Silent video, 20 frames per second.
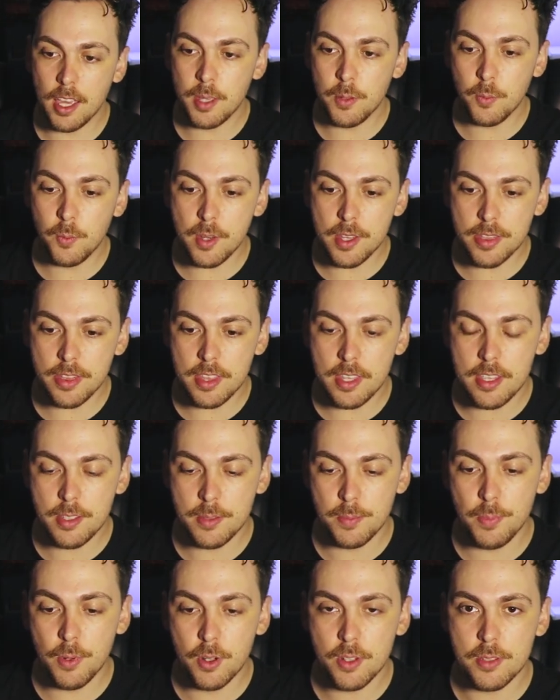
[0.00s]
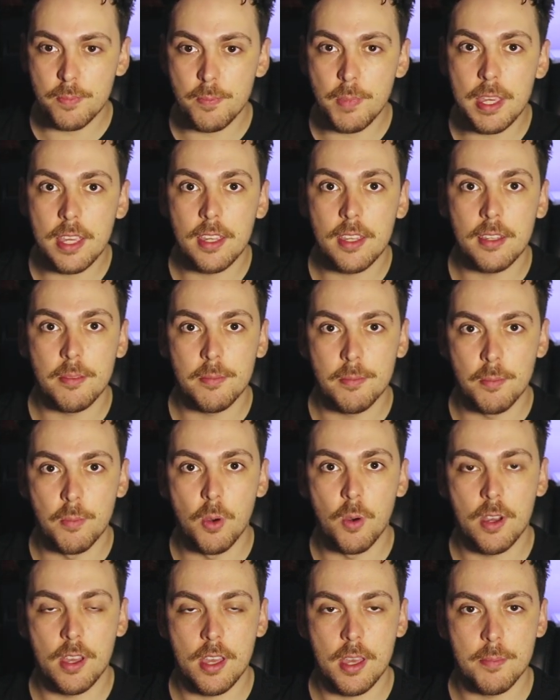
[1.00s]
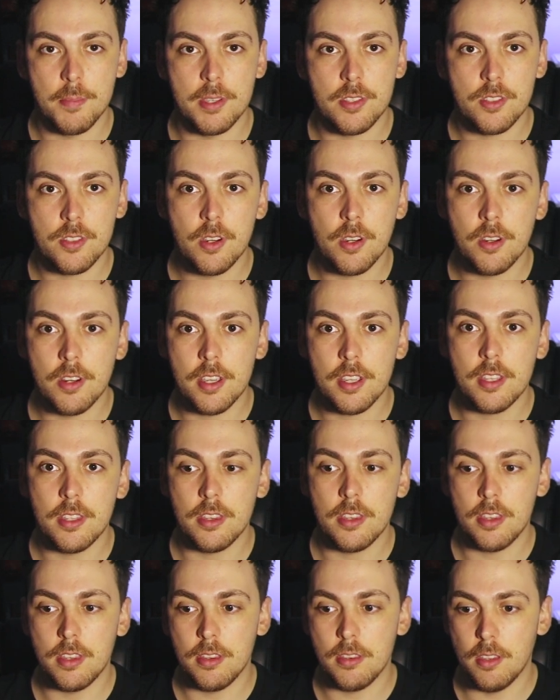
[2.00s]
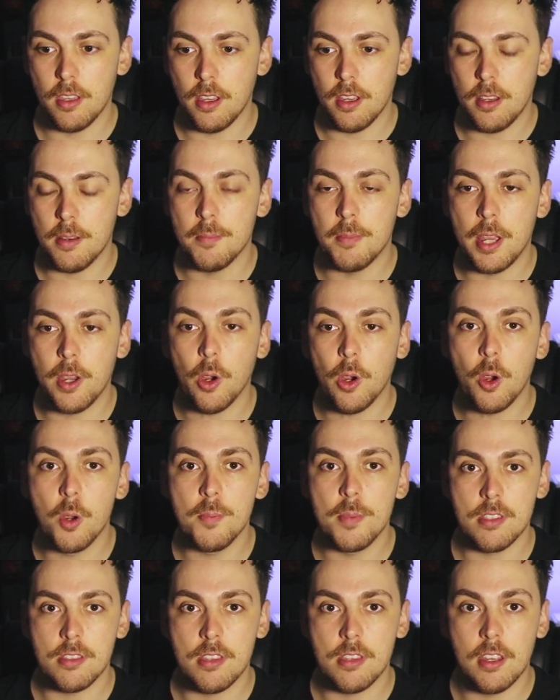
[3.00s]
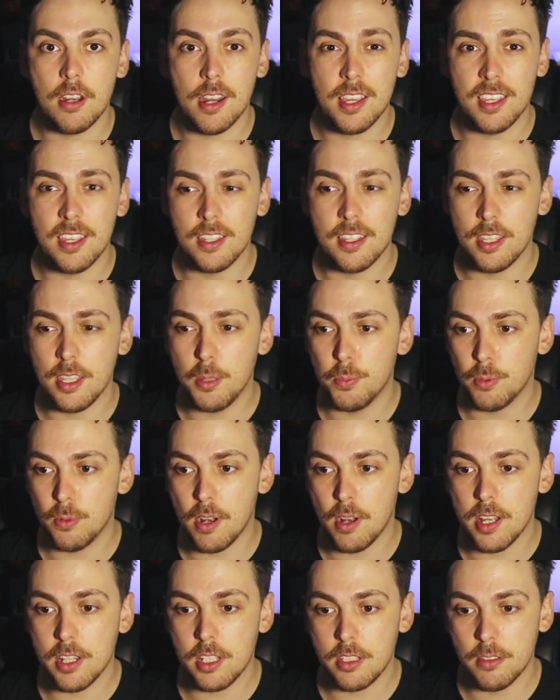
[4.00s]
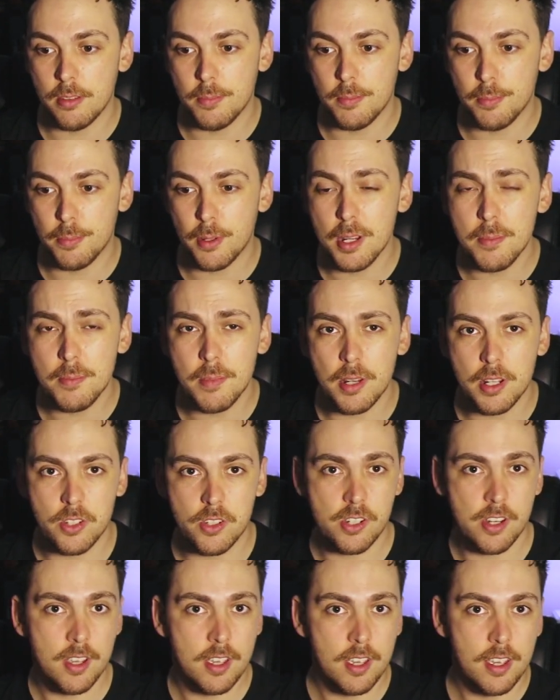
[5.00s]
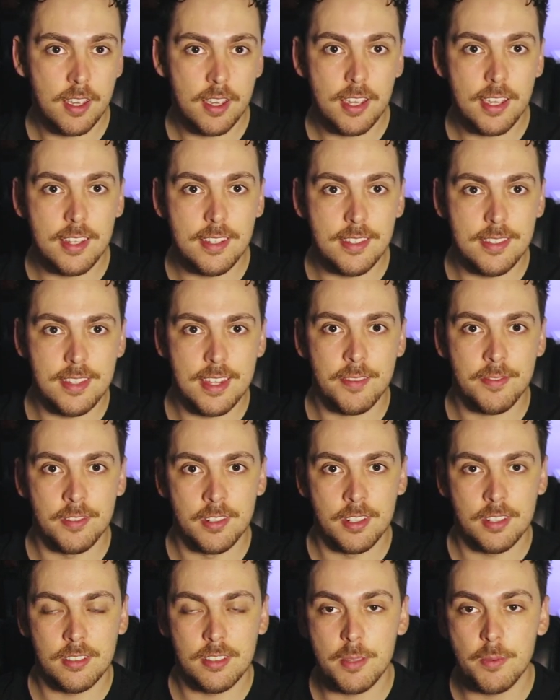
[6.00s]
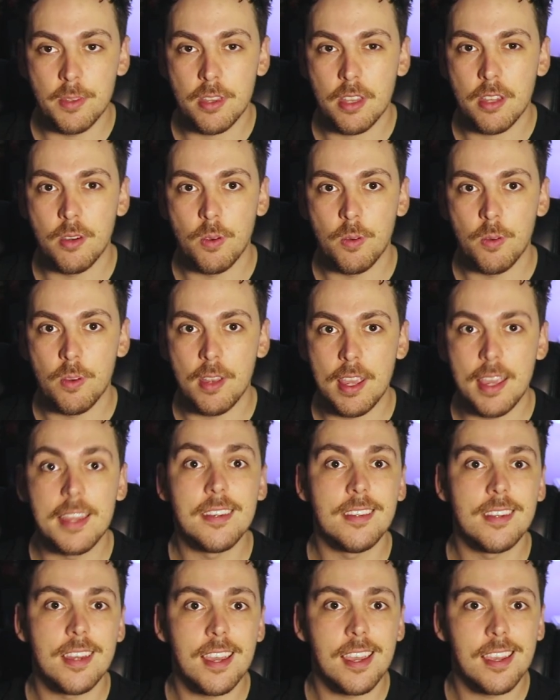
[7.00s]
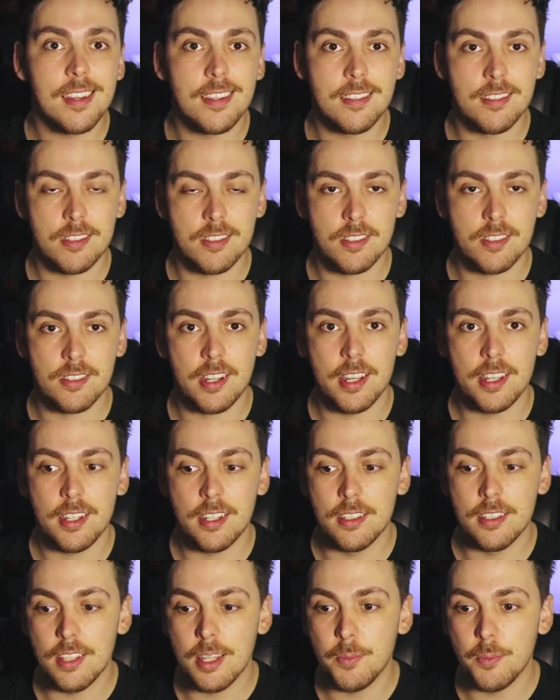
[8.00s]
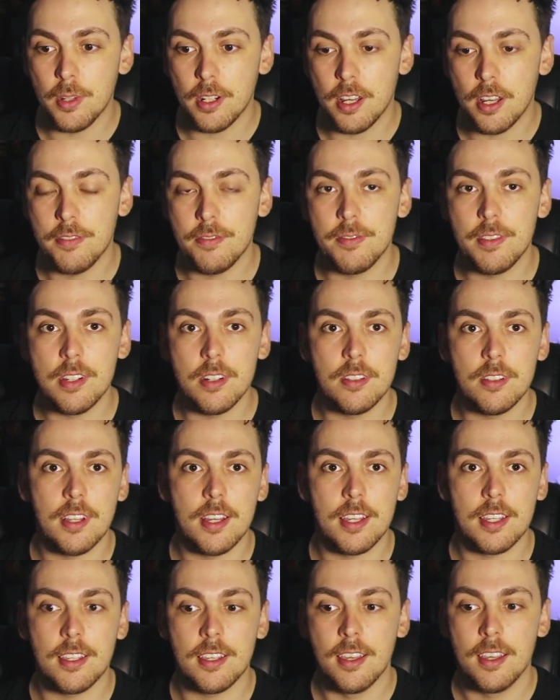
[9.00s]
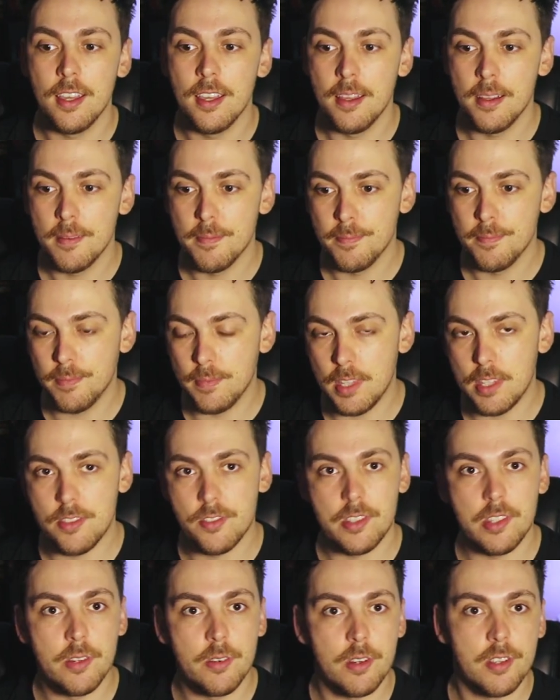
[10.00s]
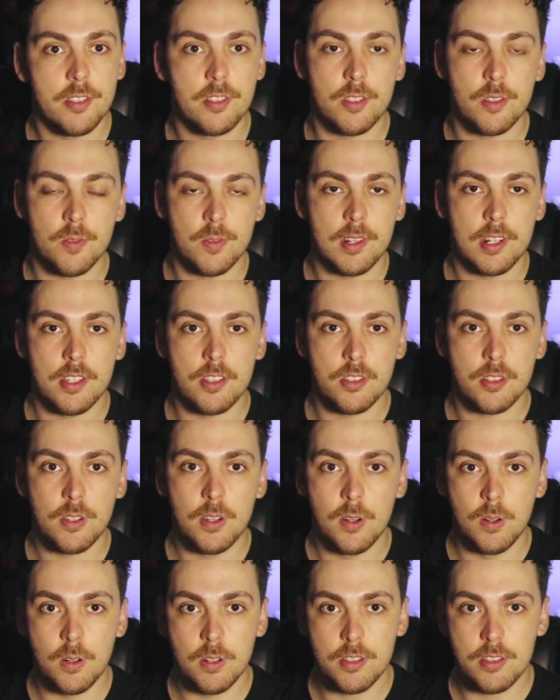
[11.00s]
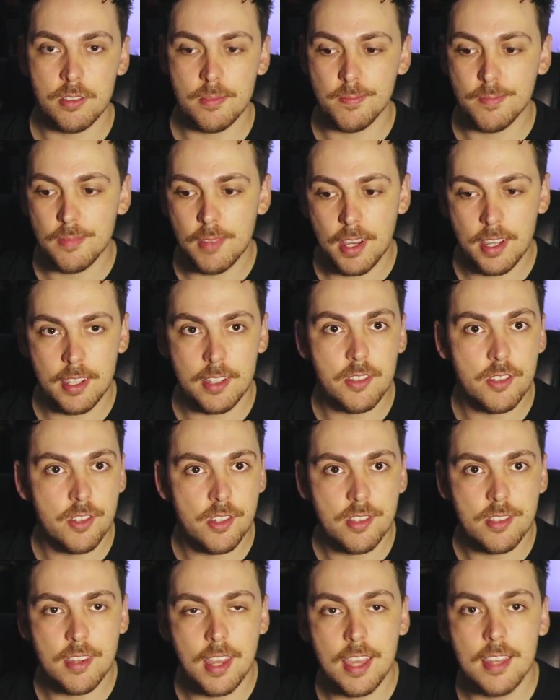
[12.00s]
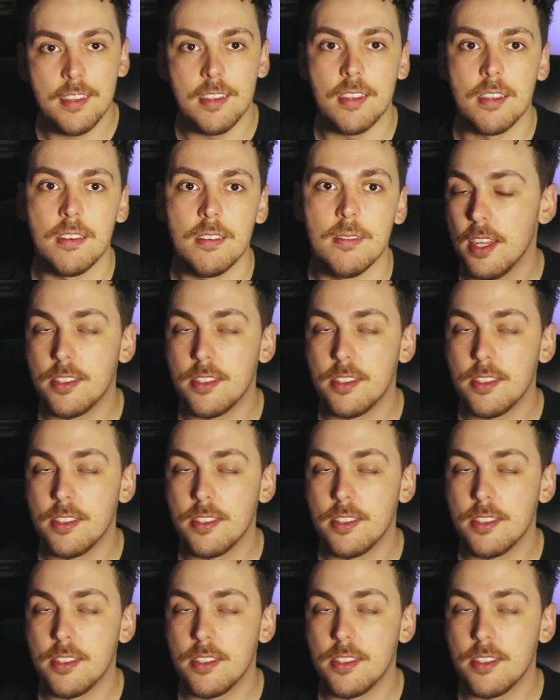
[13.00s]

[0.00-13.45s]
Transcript: And with these books being more episodic, my hope is that I can keep writing them pretty much indefinitely with no end date in sight. And then when I feel like the series has run its course, I can just end it.